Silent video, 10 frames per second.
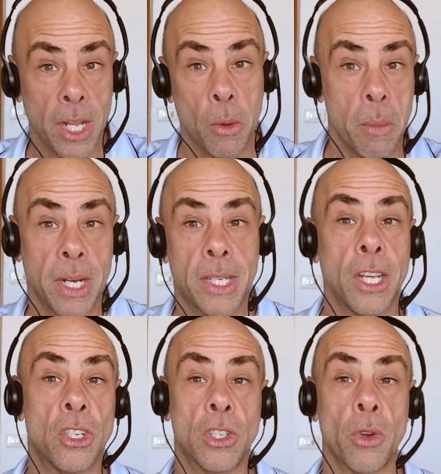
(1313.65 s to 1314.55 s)

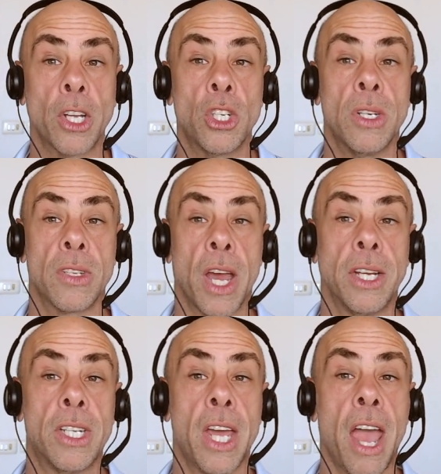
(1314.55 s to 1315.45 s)
meditations are actually designed
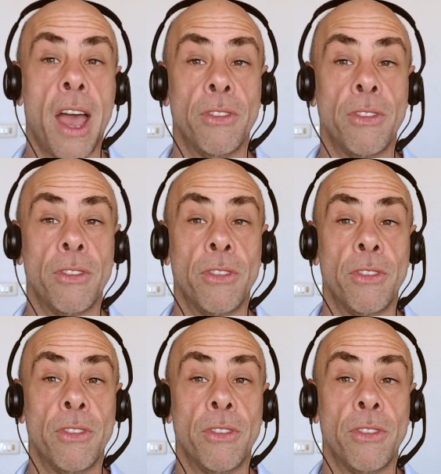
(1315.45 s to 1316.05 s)
to have you